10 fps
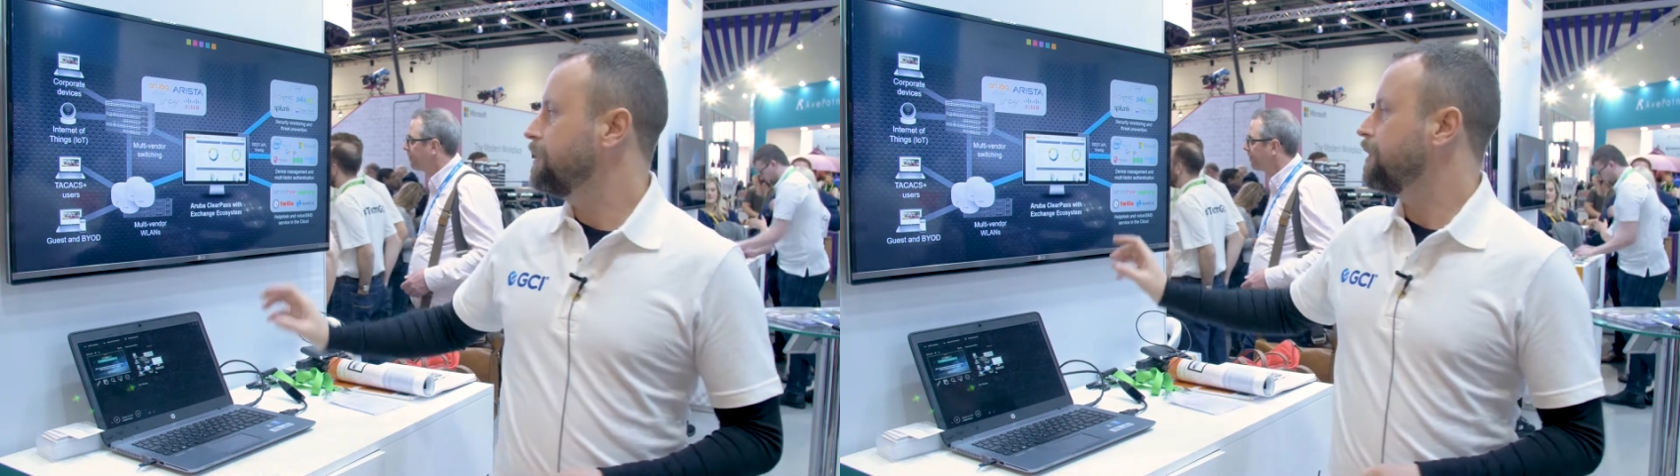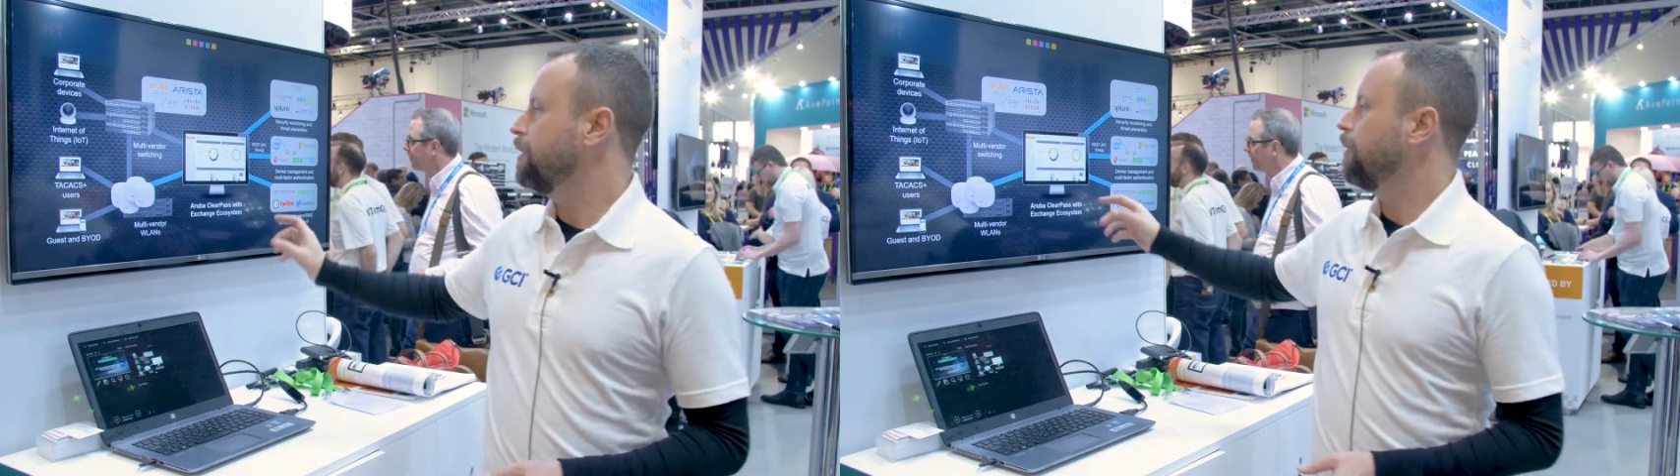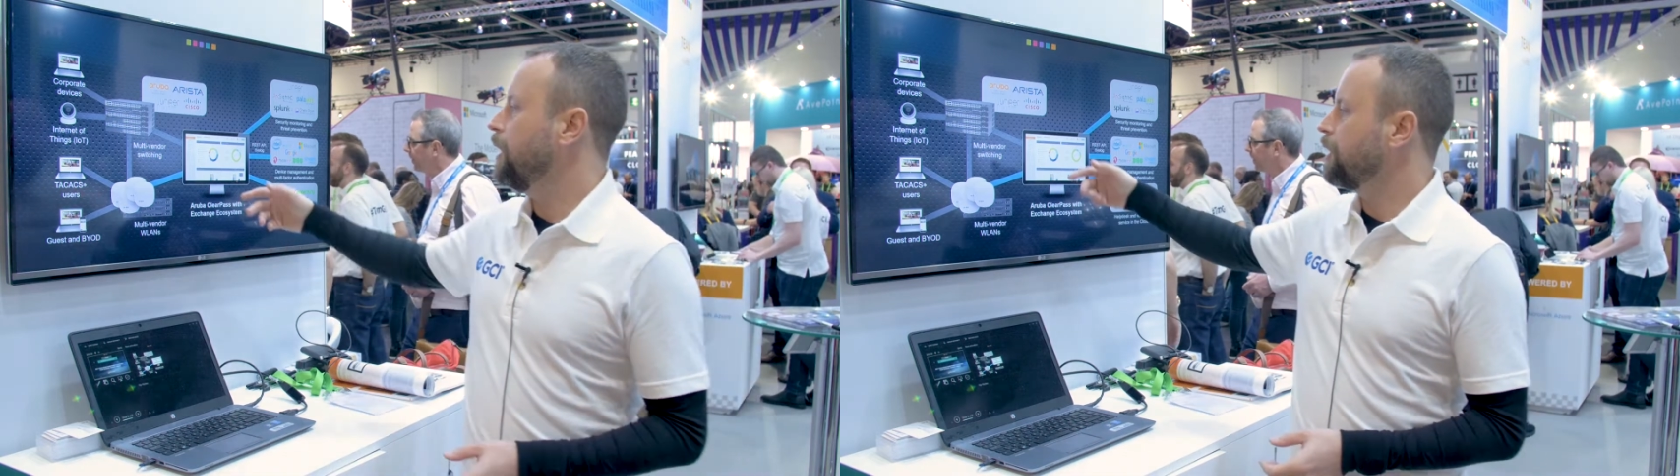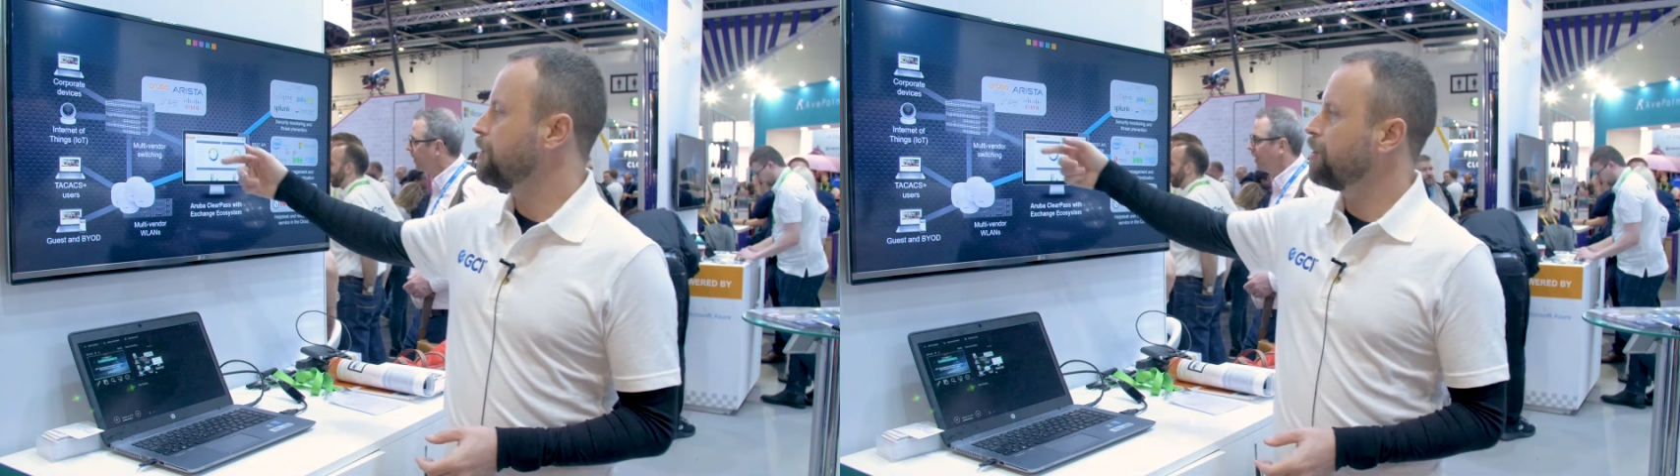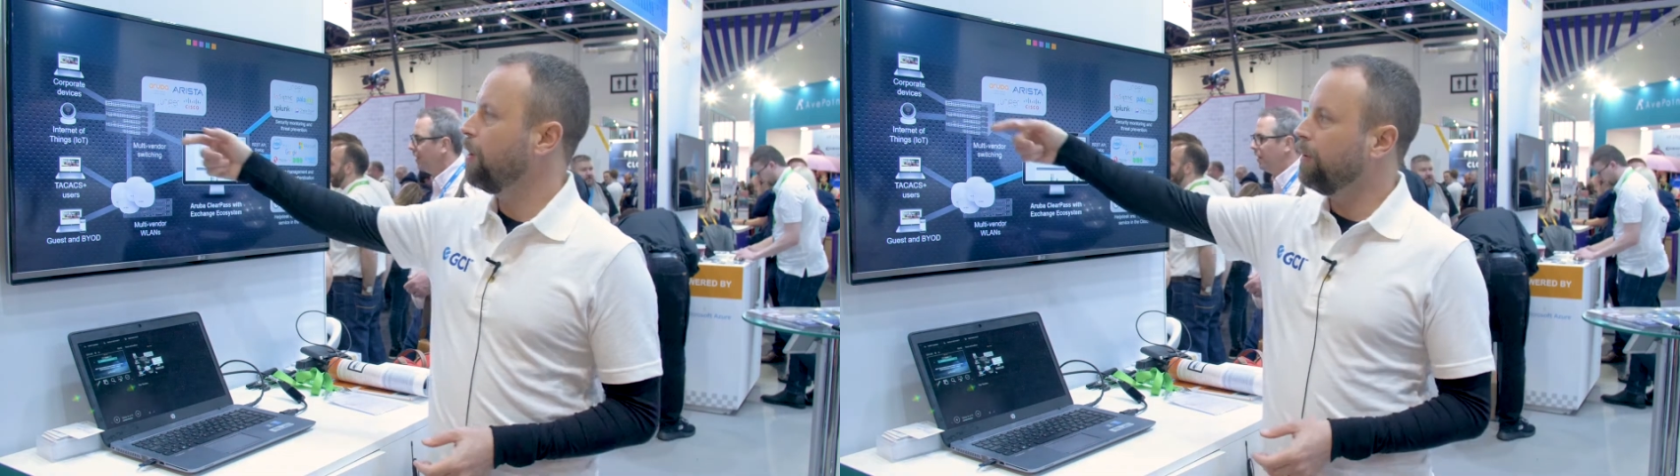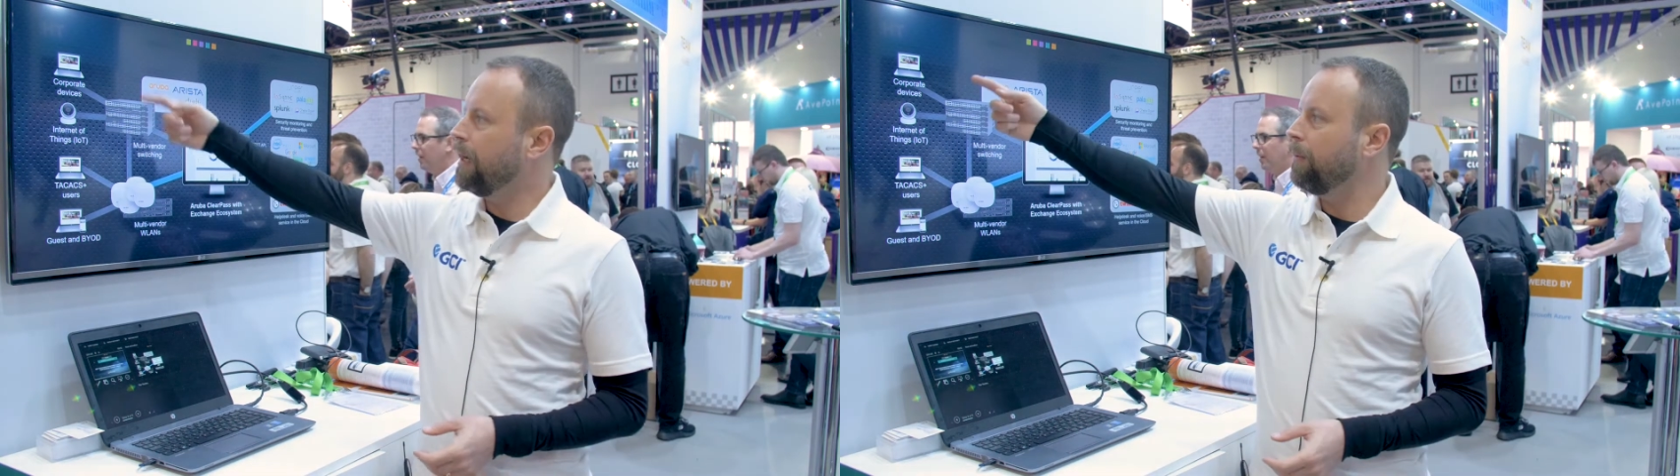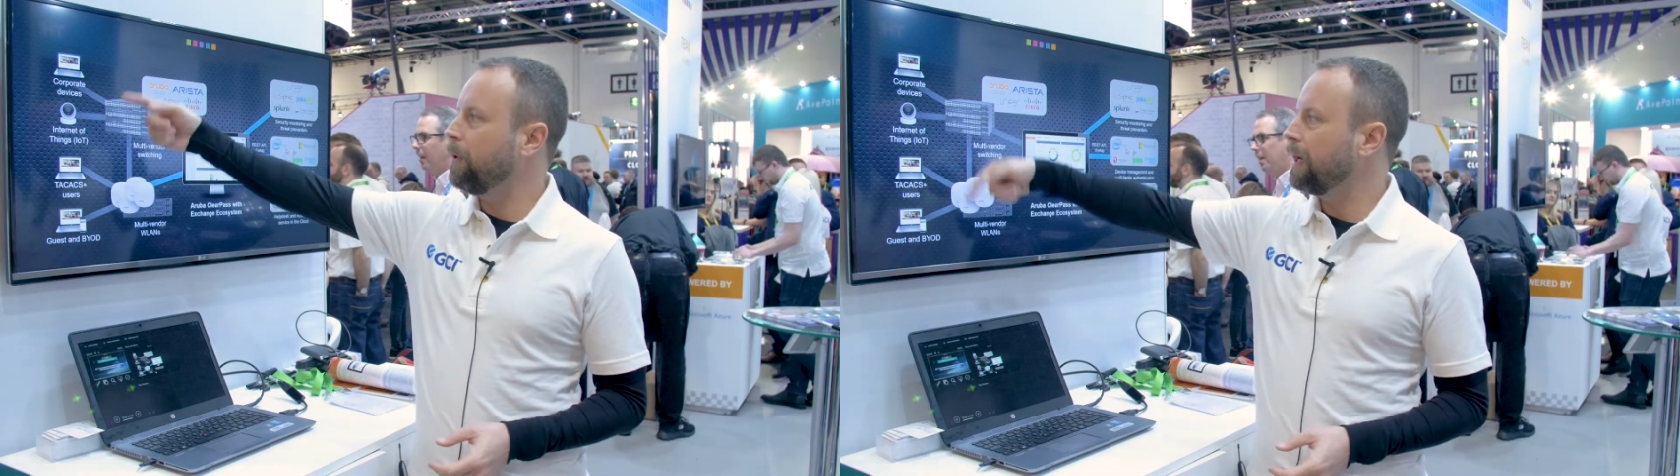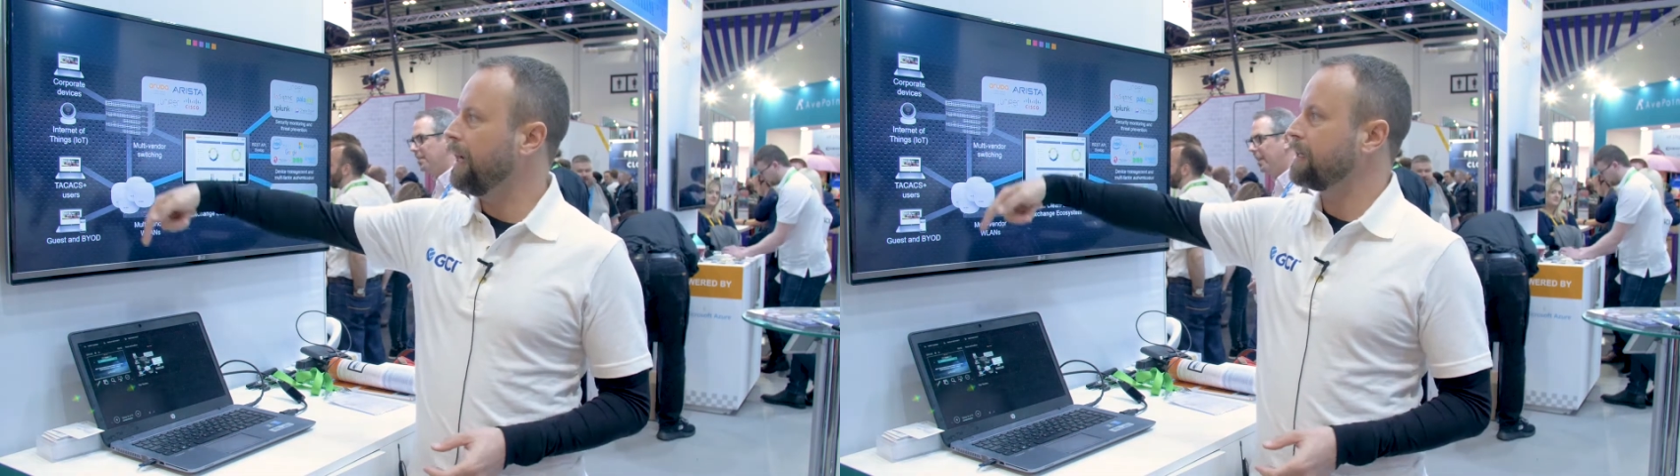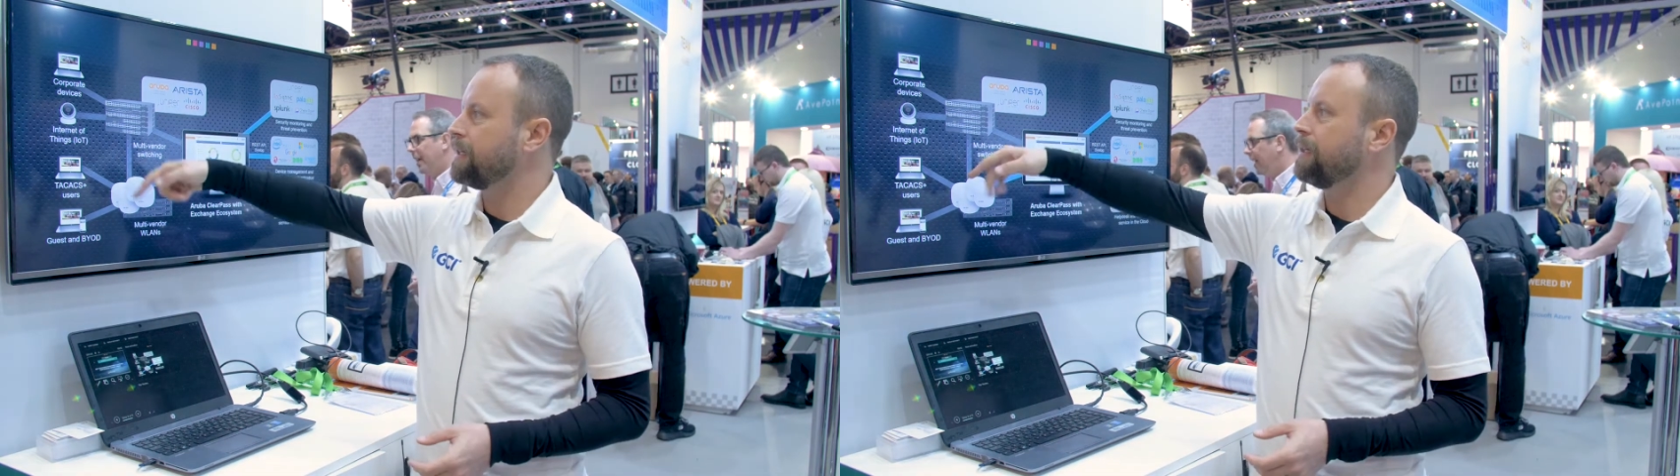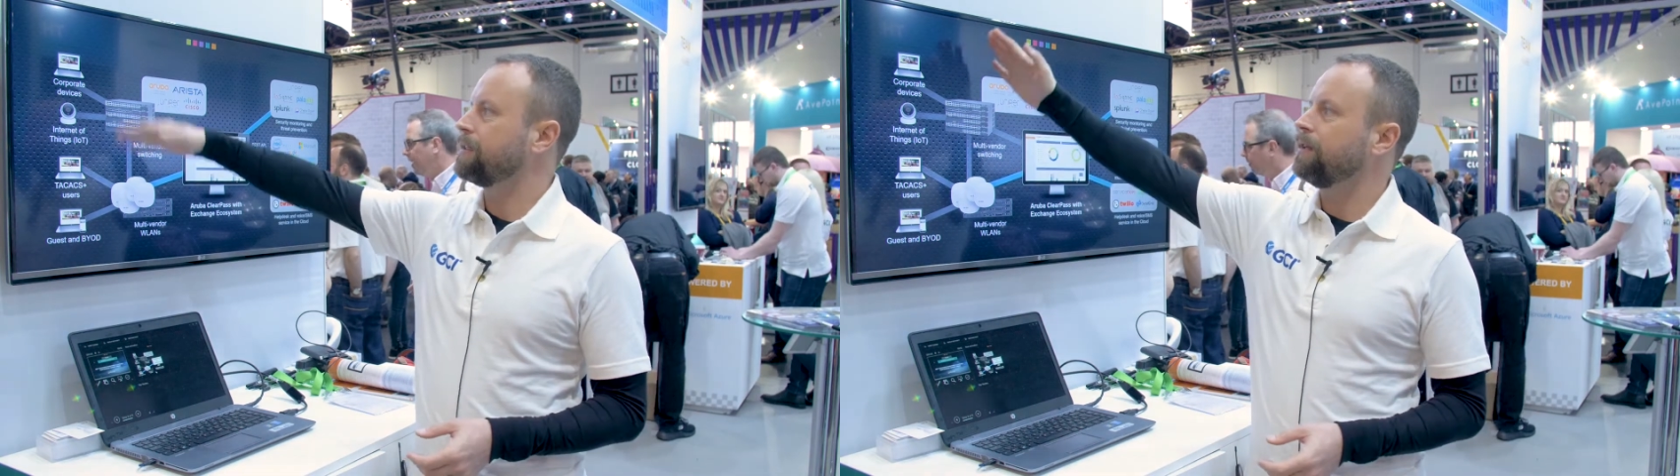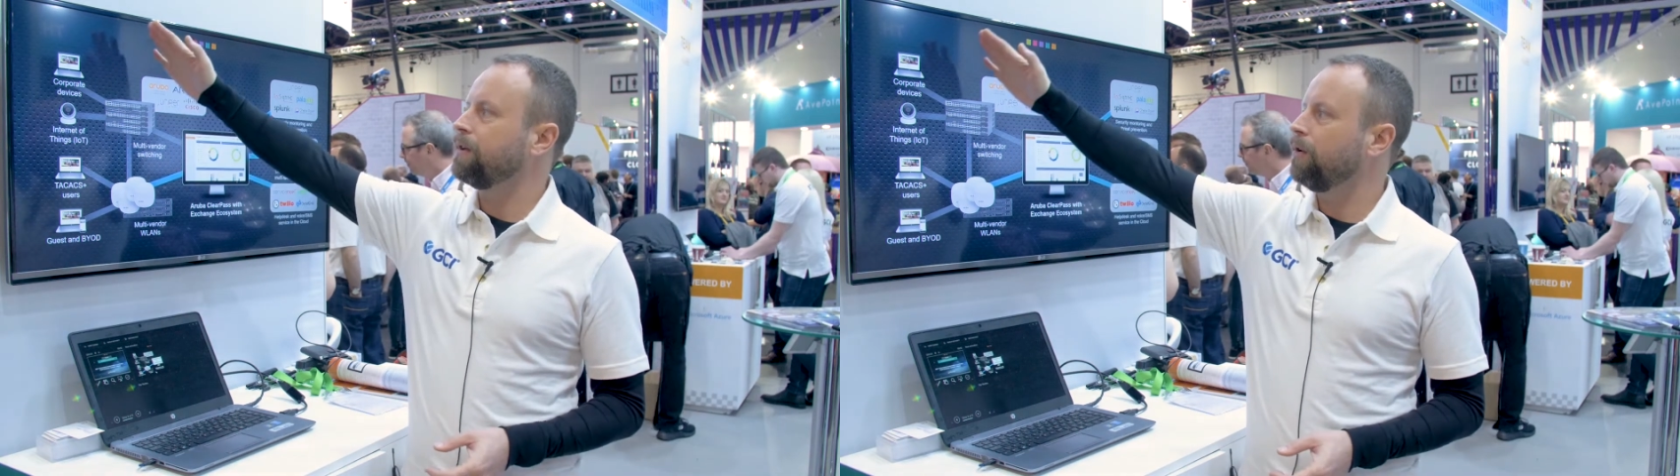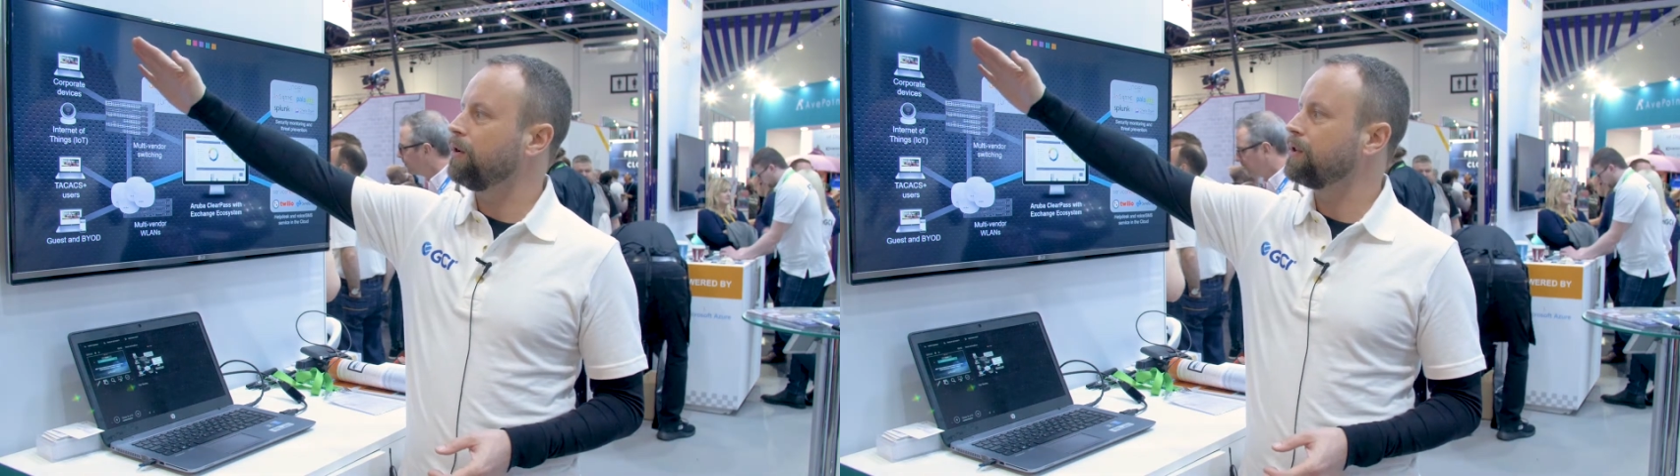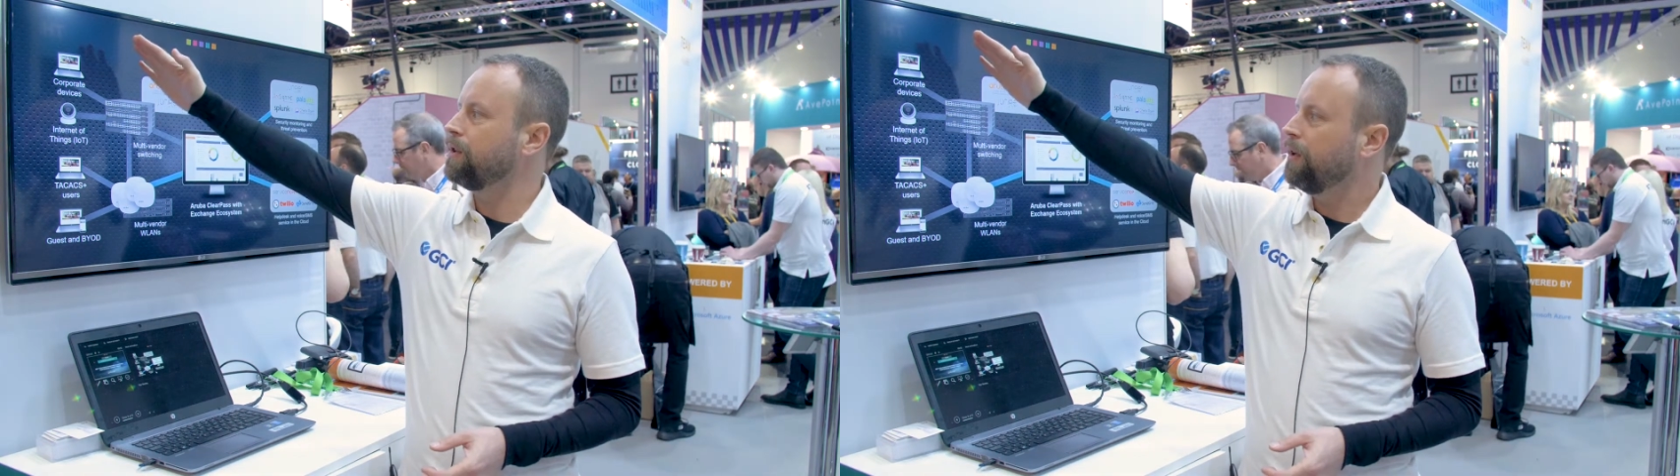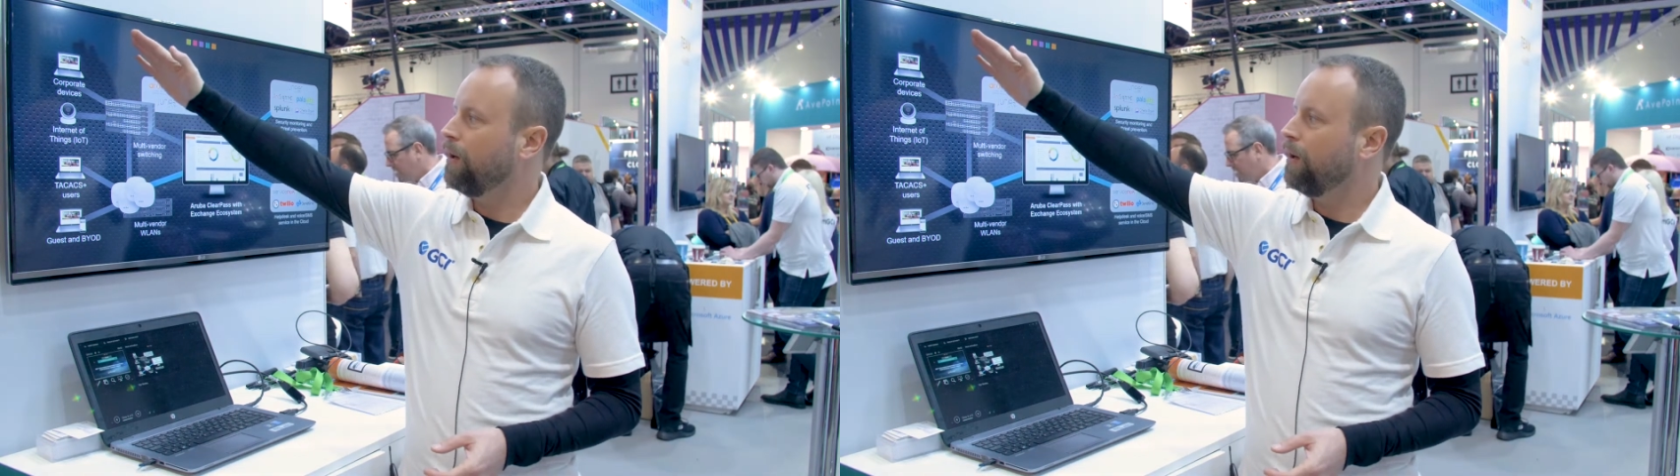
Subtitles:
to control network access across